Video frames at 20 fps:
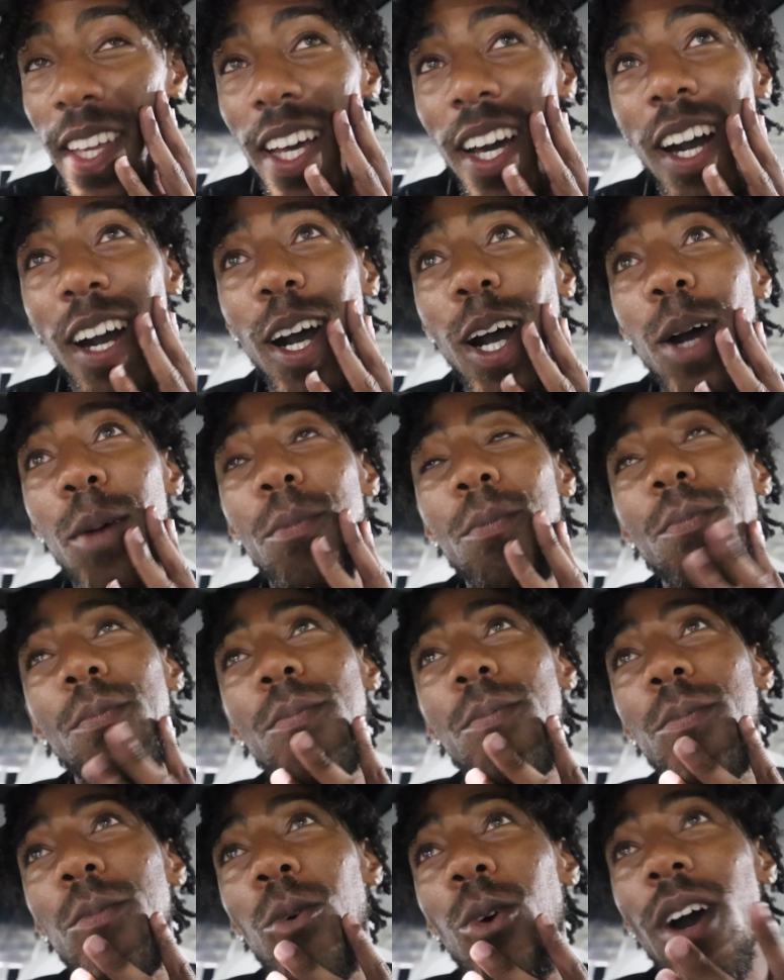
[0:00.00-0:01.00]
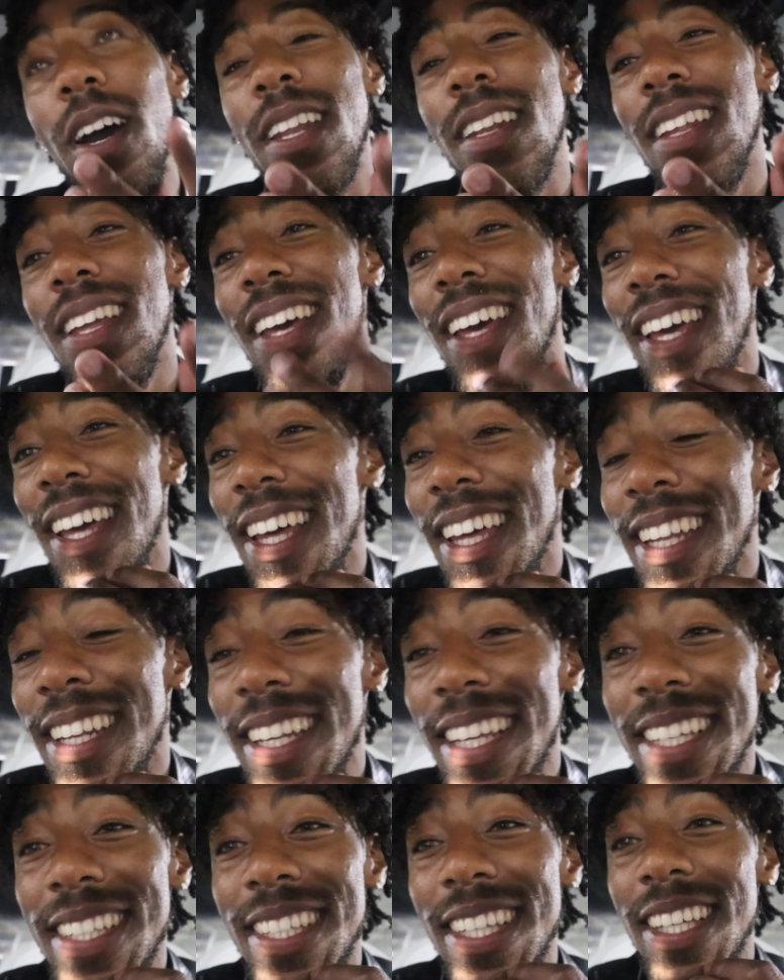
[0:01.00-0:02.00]
One,
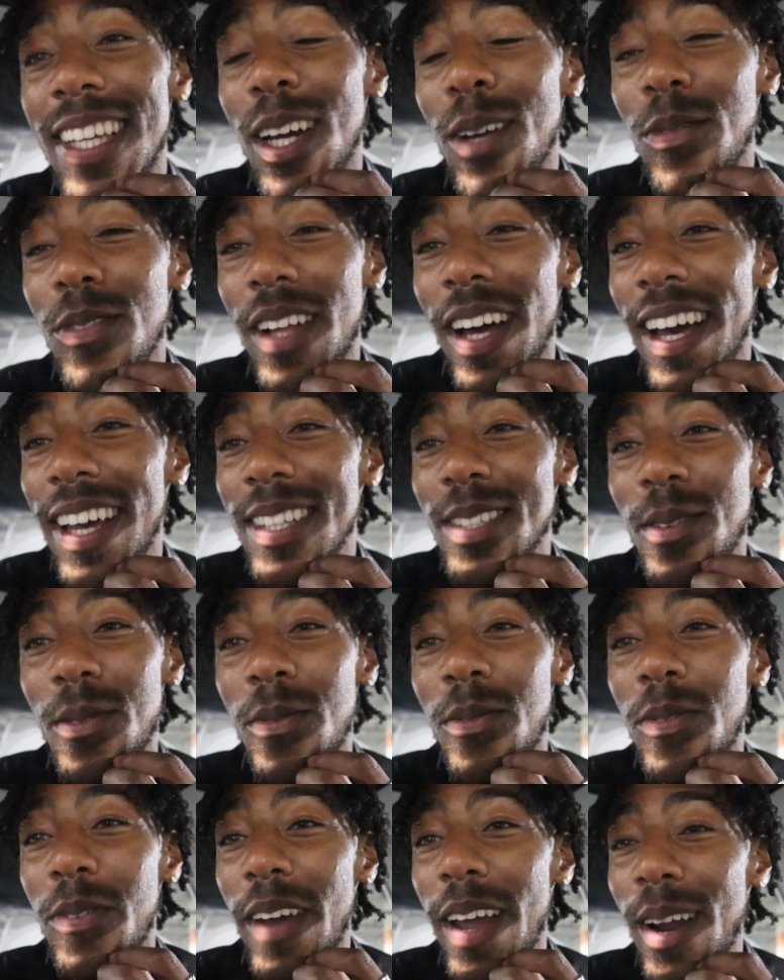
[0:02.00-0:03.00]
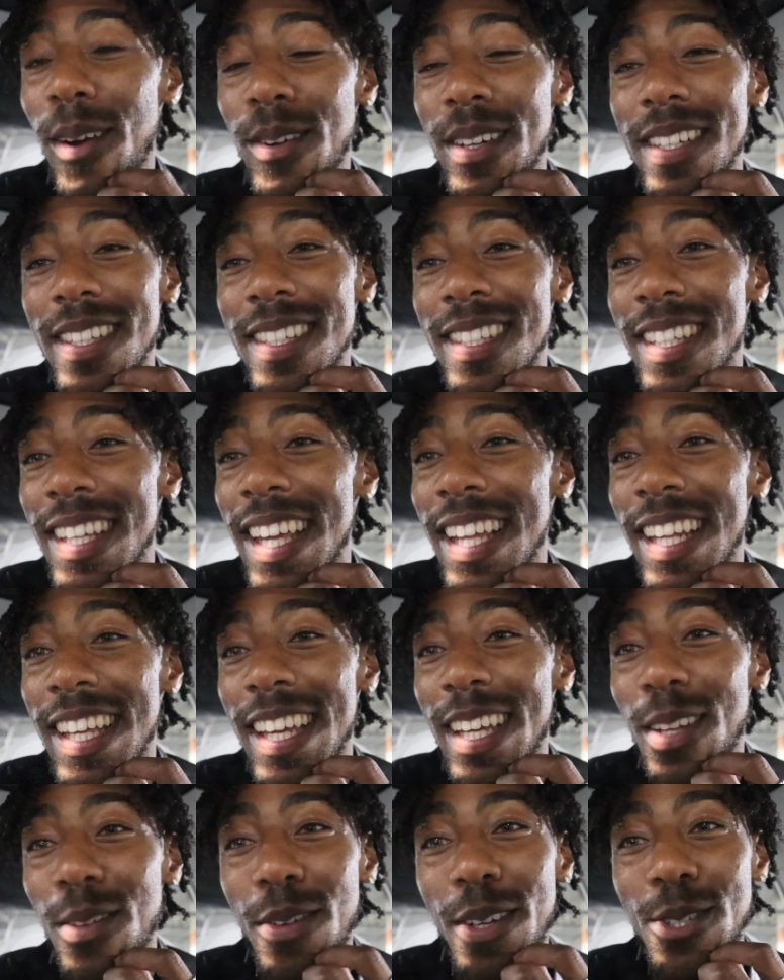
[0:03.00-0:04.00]
DC Youngfly is a very skinny
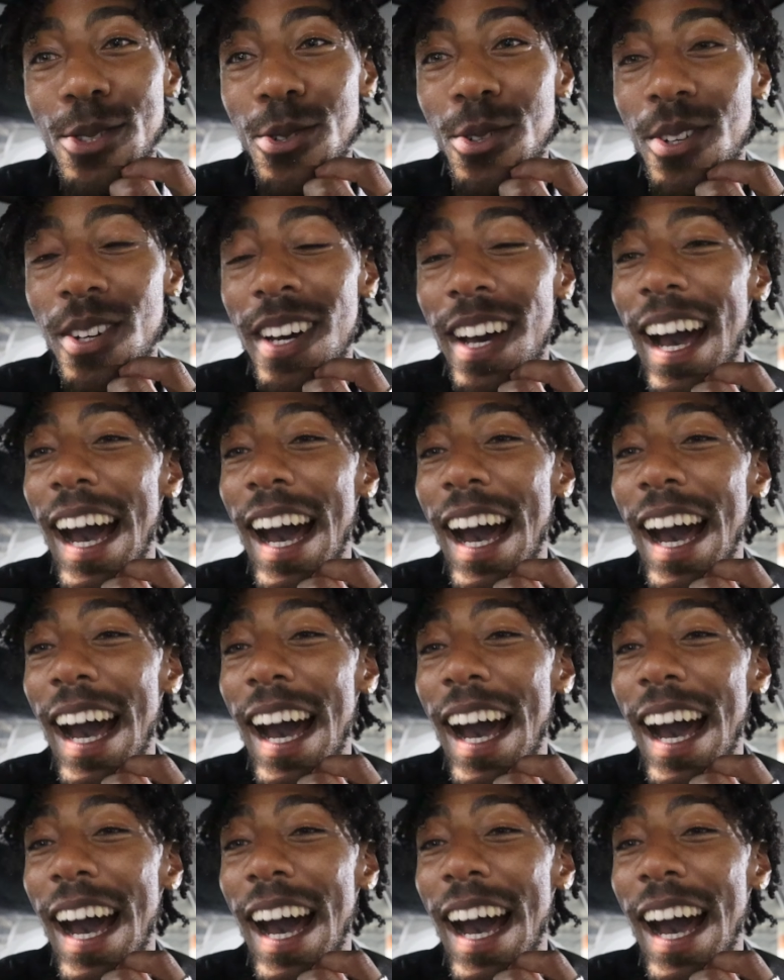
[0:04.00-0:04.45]
individual.